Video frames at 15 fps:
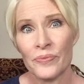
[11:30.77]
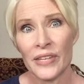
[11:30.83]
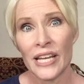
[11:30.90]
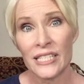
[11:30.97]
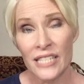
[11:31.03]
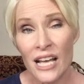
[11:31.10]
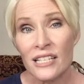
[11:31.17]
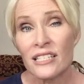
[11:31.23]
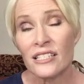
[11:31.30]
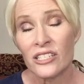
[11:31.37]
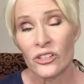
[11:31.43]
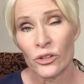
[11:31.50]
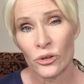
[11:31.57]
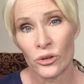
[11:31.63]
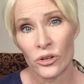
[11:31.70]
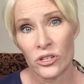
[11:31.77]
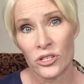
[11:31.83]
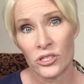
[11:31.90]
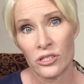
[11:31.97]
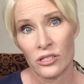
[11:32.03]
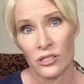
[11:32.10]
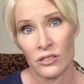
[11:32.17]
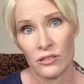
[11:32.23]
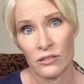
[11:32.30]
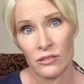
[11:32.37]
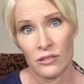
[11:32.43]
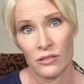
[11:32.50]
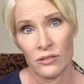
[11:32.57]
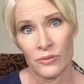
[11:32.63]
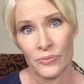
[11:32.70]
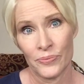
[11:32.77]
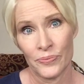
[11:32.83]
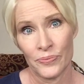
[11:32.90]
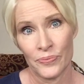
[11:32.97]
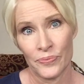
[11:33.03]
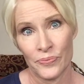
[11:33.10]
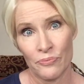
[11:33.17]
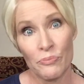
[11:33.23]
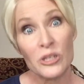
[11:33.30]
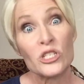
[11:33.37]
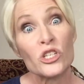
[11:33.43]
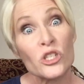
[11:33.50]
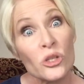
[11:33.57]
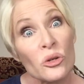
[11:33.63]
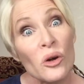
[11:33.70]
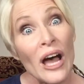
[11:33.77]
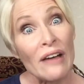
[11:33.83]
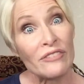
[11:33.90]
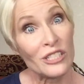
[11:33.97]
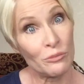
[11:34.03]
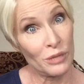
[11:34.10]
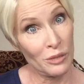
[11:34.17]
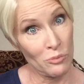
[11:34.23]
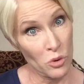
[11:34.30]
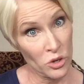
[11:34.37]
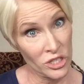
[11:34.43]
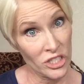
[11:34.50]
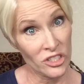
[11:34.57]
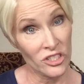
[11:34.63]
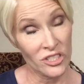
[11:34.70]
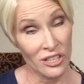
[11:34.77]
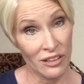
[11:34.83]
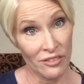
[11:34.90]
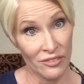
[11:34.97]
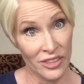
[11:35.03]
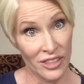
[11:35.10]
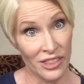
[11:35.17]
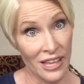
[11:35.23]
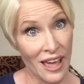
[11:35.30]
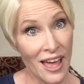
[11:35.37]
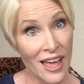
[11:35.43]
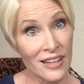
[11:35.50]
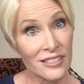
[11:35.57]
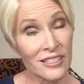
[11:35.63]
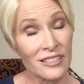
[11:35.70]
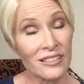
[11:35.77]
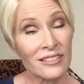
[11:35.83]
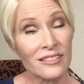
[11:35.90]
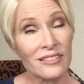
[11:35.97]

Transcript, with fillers: It does still hurt. But you have to mean more to yourself than that.